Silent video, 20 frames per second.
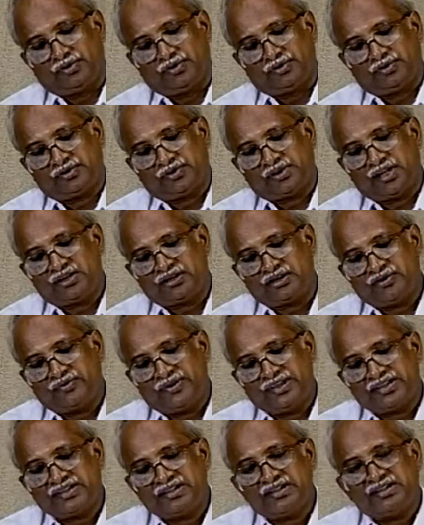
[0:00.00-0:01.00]
such
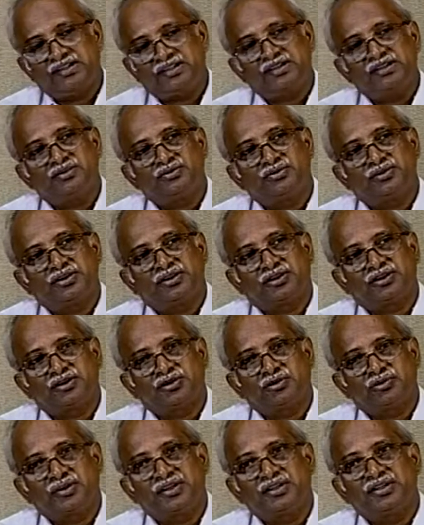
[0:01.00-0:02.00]
facilities with
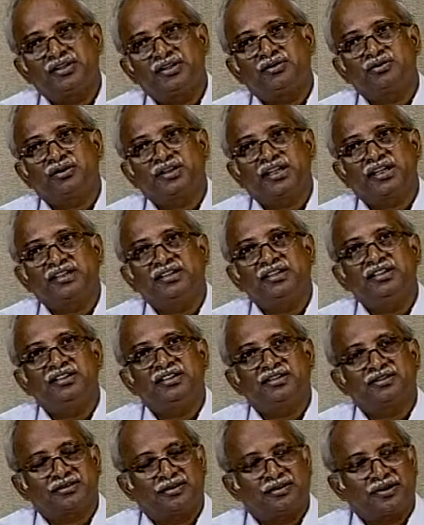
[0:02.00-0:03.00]
20 to 30
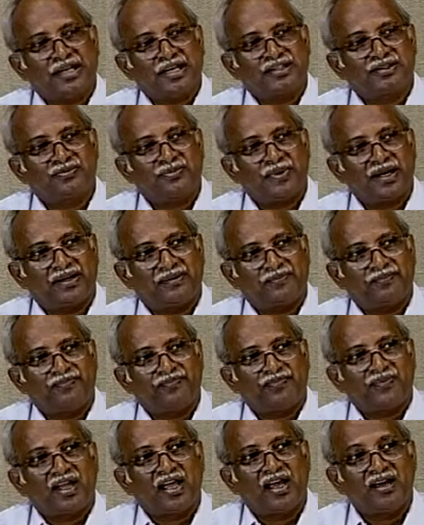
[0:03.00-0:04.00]
years of lifespan
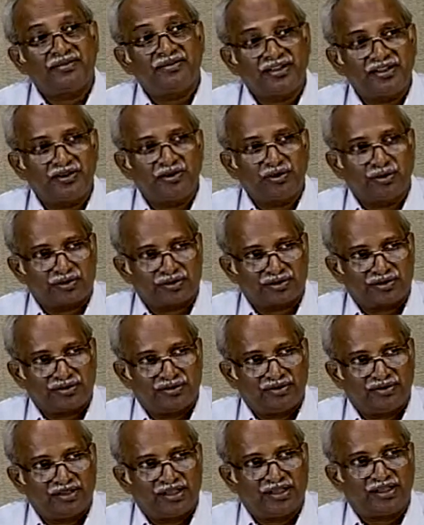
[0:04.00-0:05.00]
have reduced.
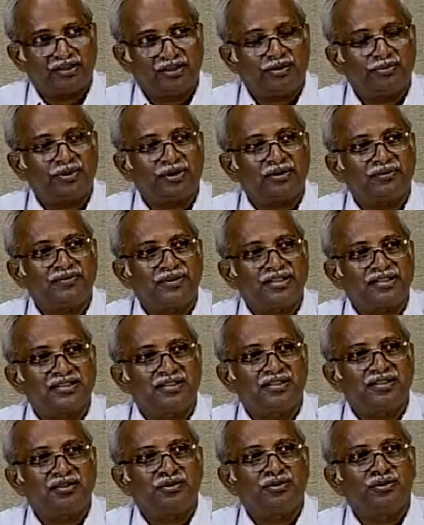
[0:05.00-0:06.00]
There are a number of
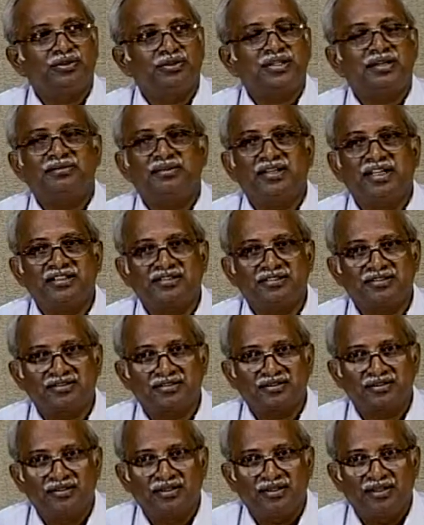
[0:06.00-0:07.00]
facilities which have less
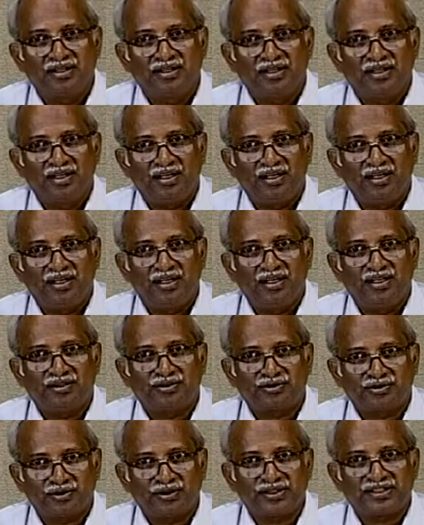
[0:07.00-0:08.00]

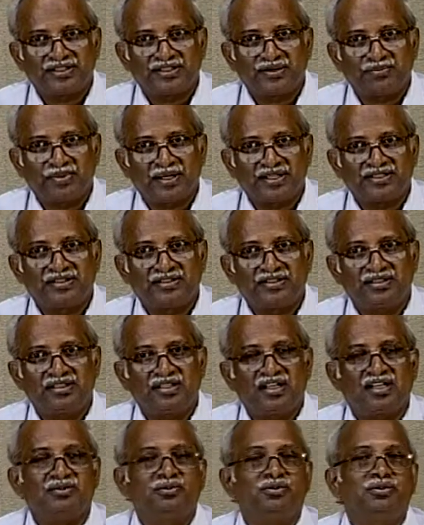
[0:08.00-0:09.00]
storage capacity
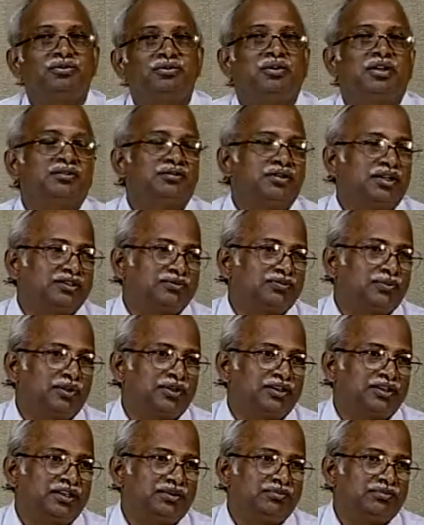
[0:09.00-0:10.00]
and we want to
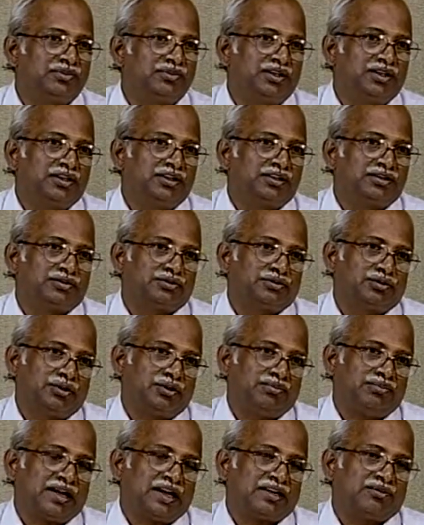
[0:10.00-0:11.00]
exploit them. So a
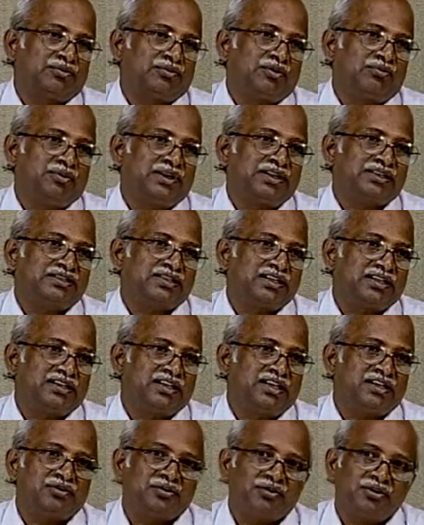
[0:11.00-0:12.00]
platform may stay
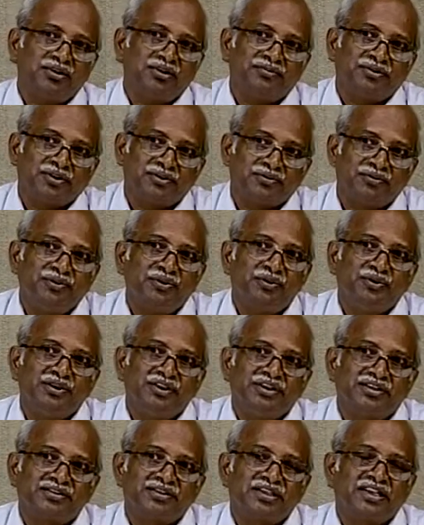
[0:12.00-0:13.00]
there only for a few
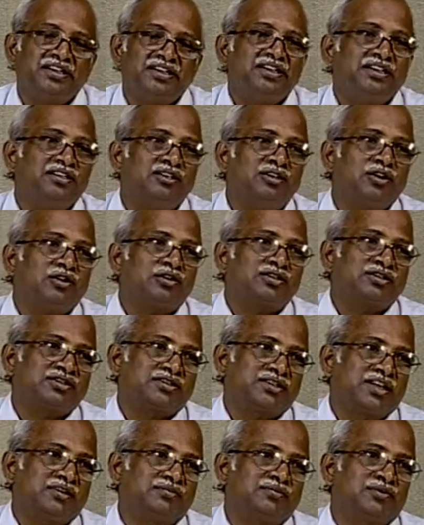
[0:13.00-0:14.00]
years and need not
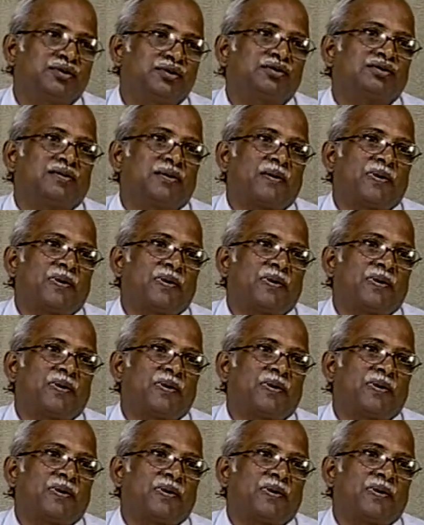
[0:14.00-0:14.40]
stay for